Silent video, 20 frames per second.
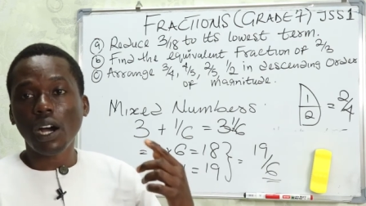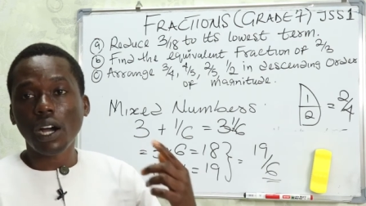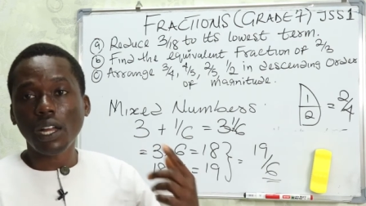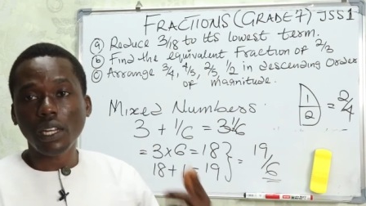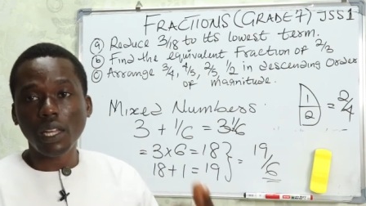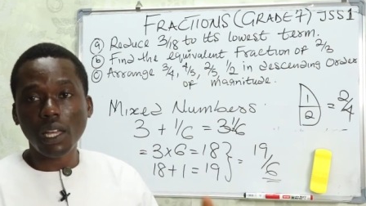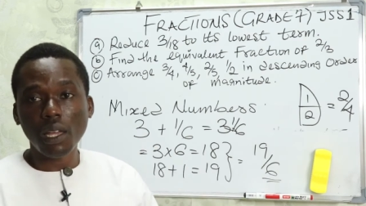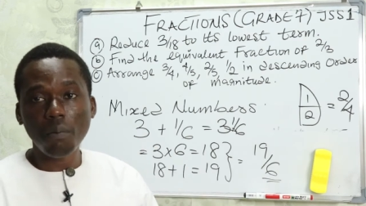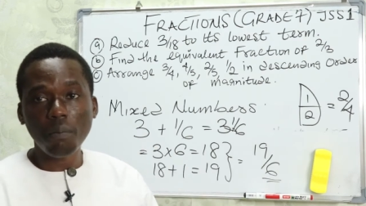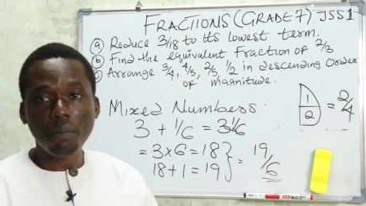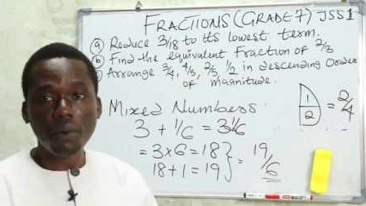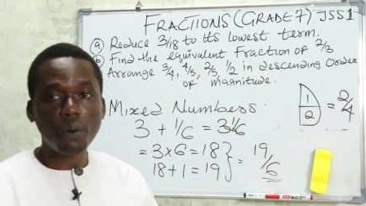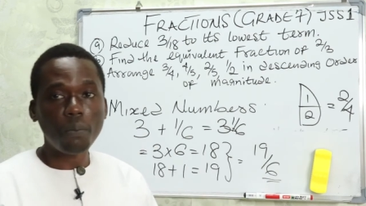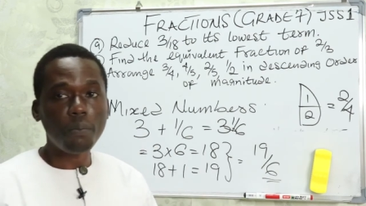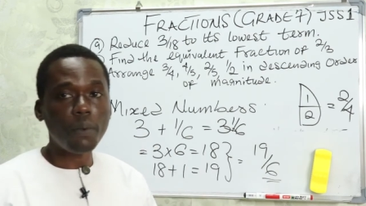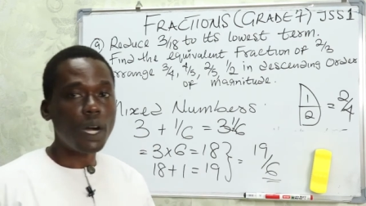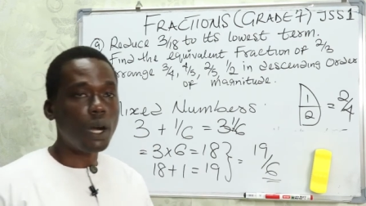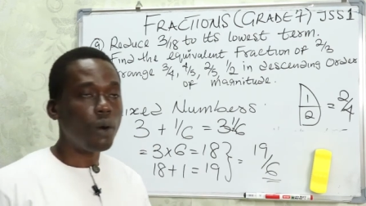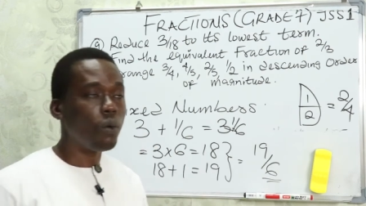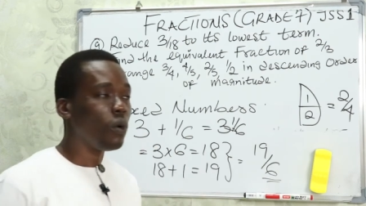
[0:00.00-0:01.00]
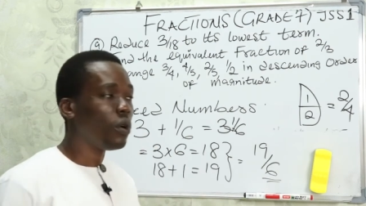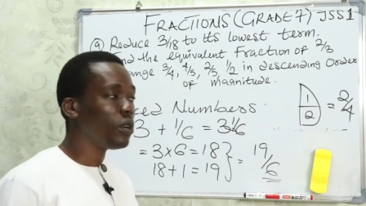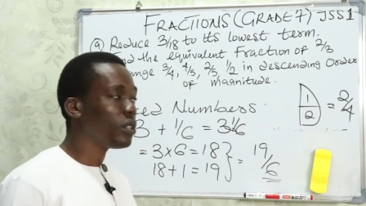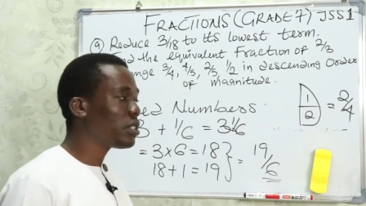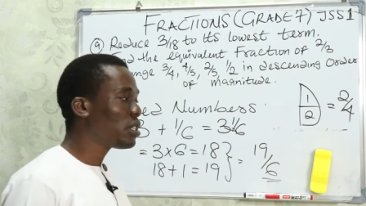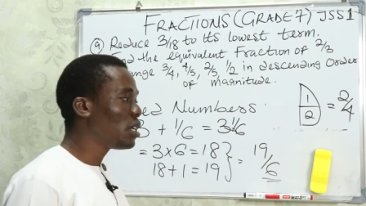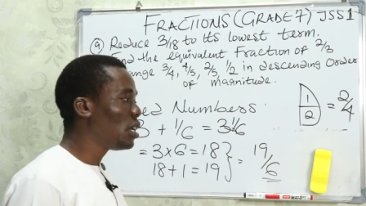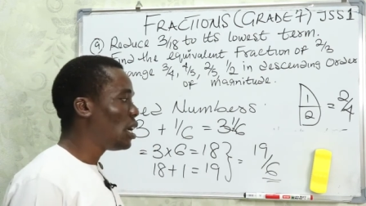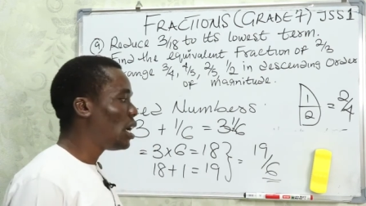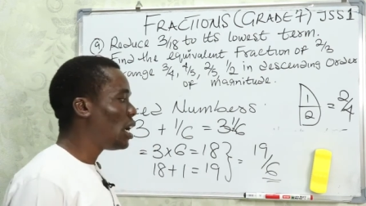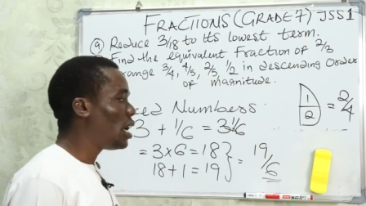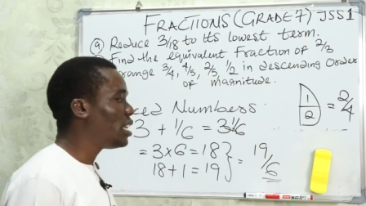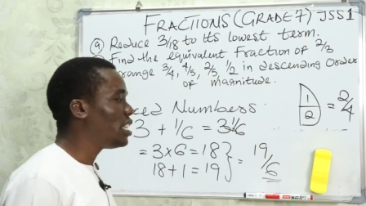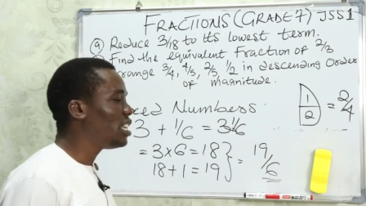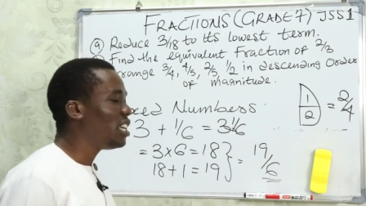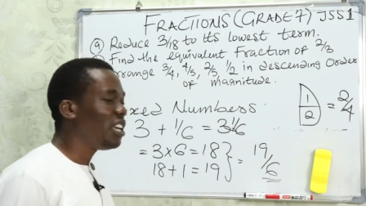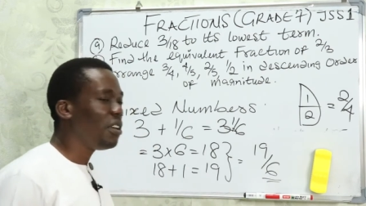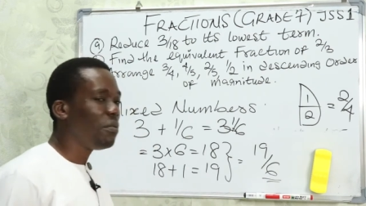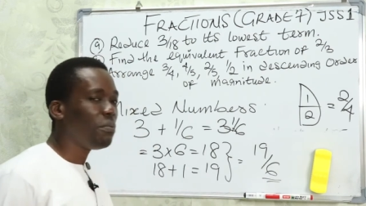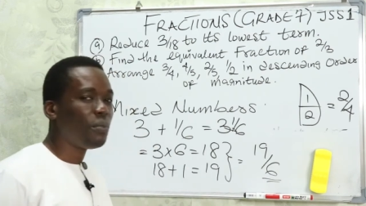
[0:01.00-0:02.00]
an improper what?
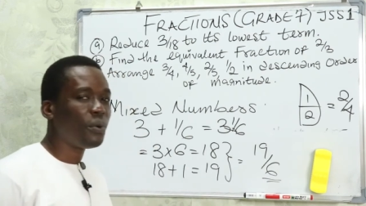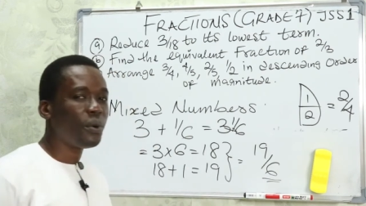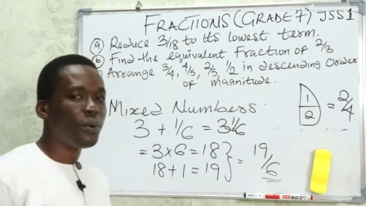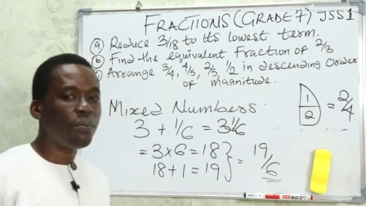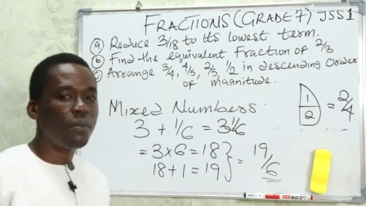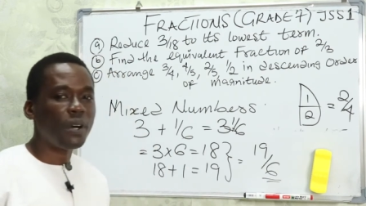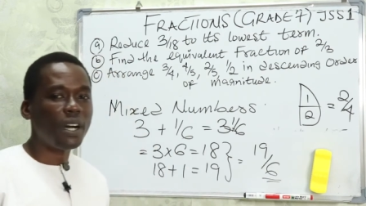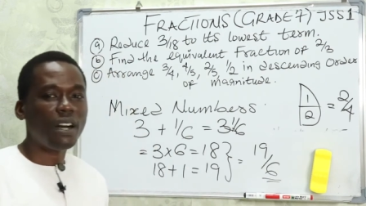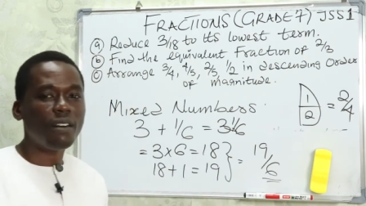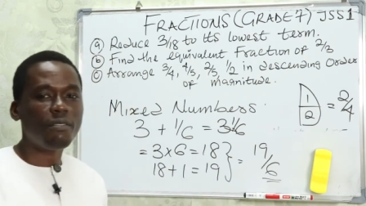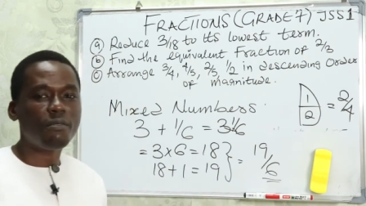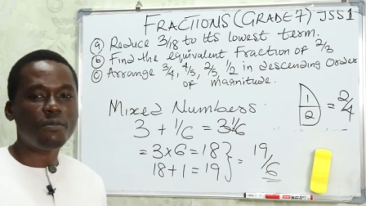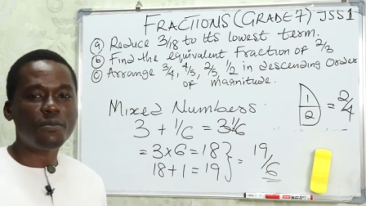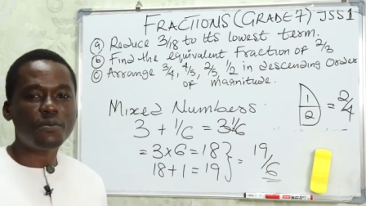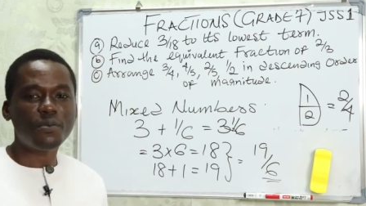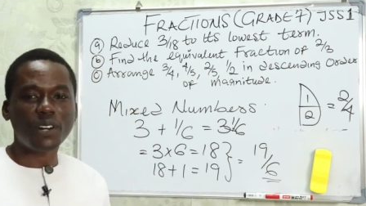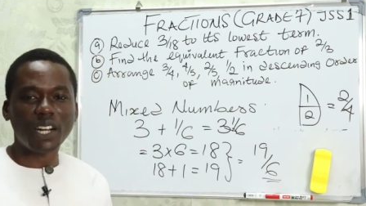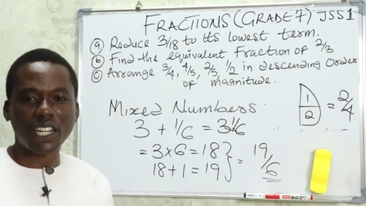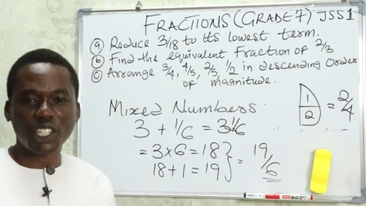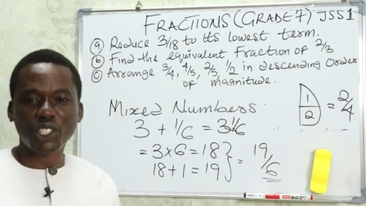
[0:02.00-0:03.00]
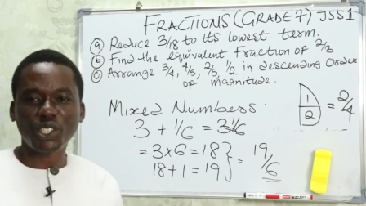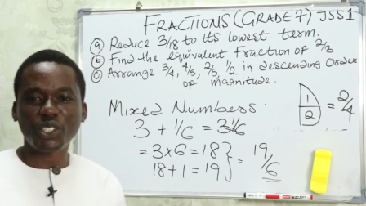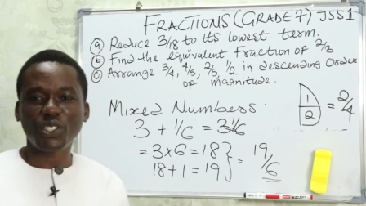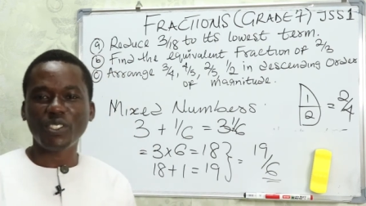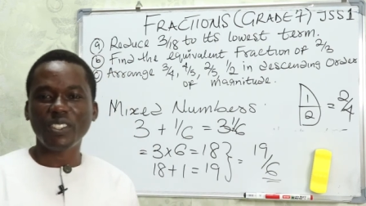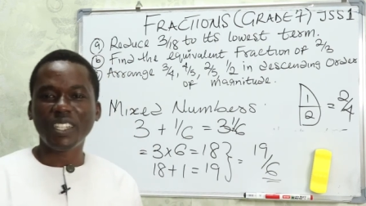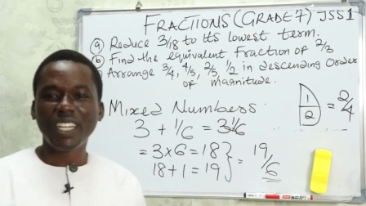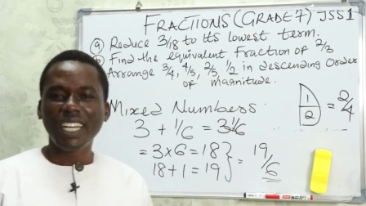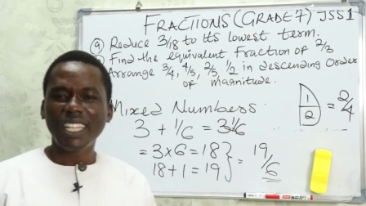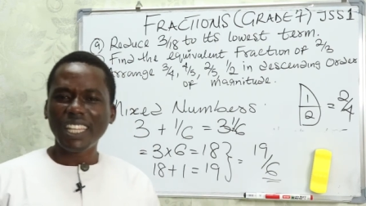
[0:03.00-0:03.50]
An improper fraction.